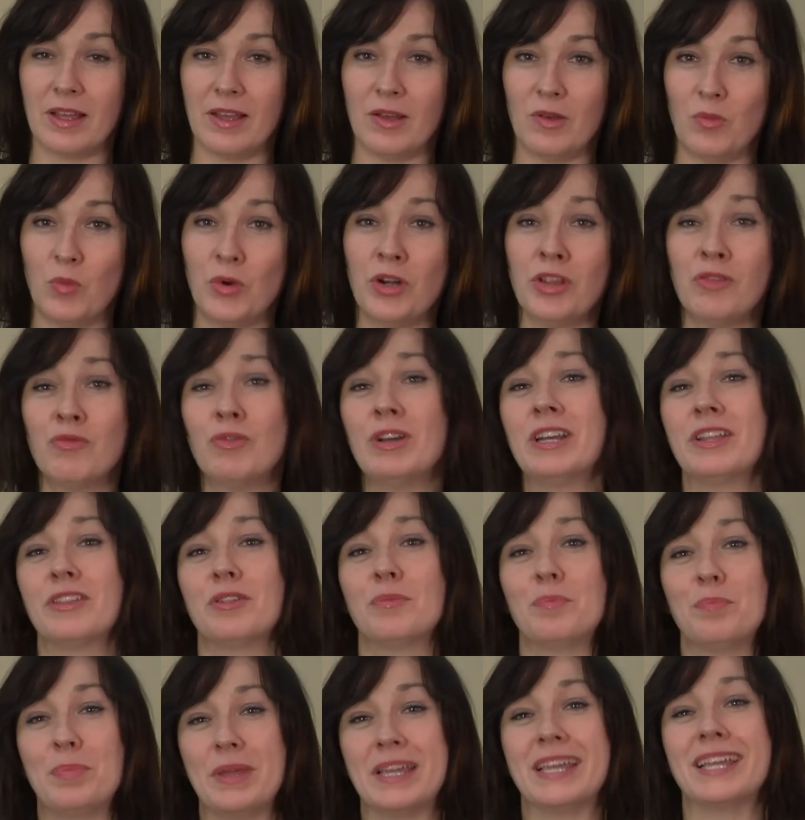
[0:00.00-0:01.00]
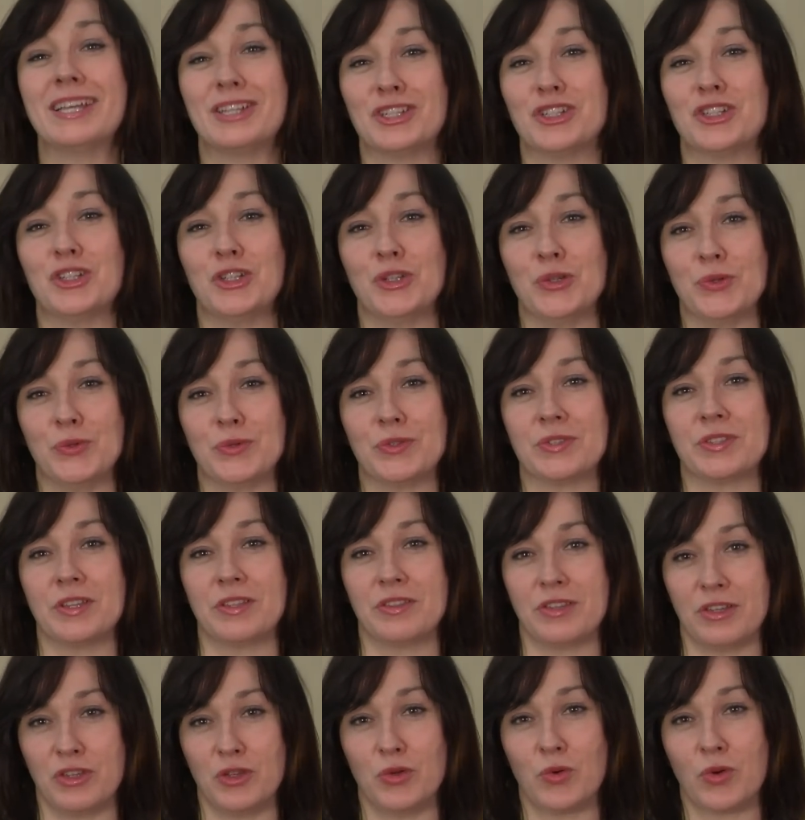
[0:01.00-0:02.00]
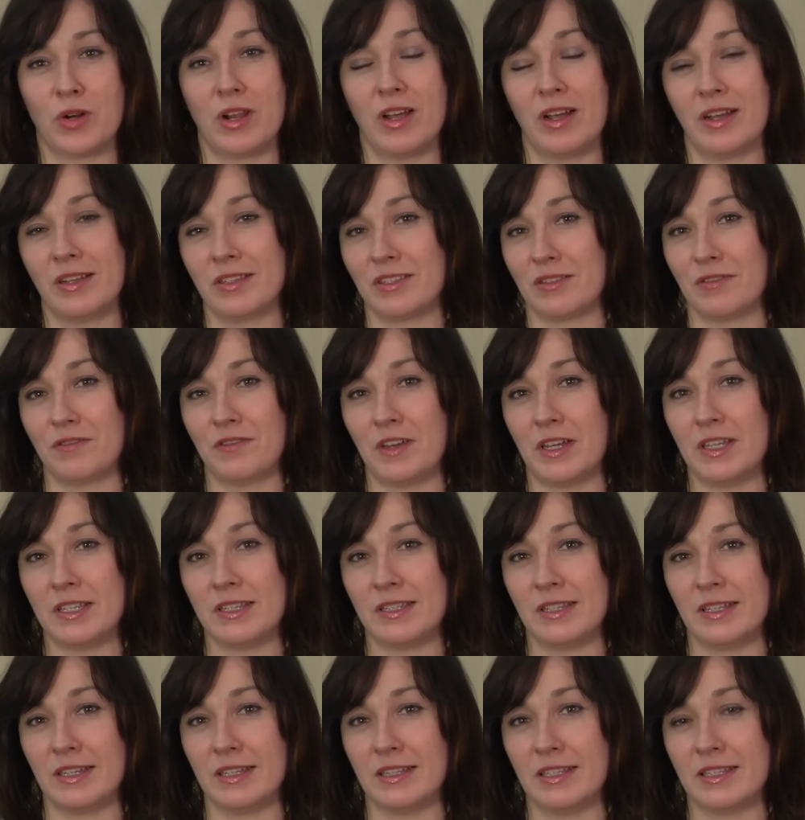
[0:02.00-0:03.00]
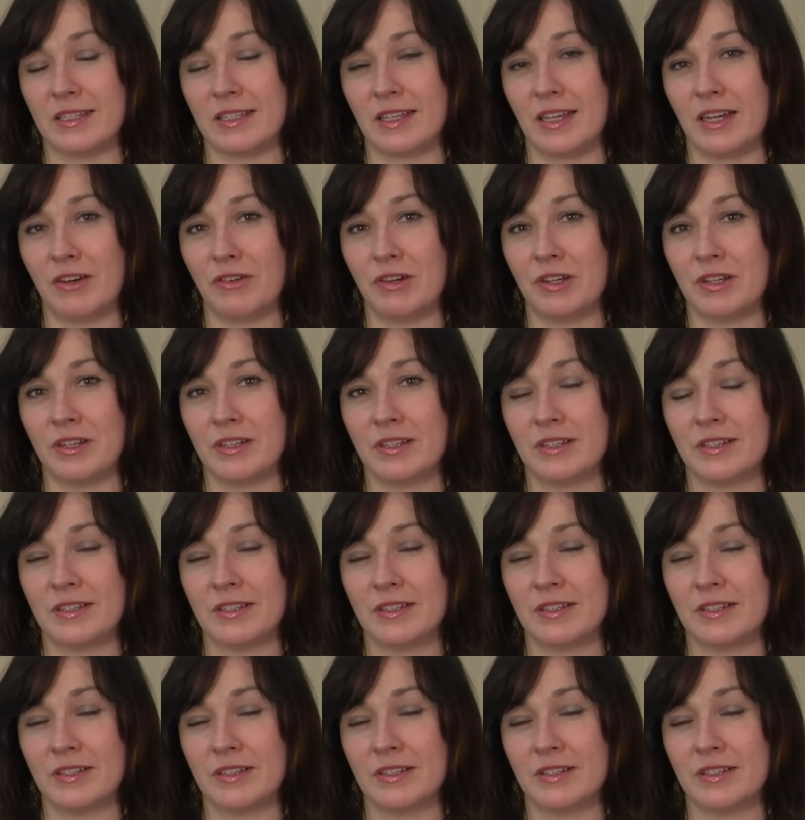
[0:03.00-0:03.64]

what are really the big issues that your clients are facing in this area?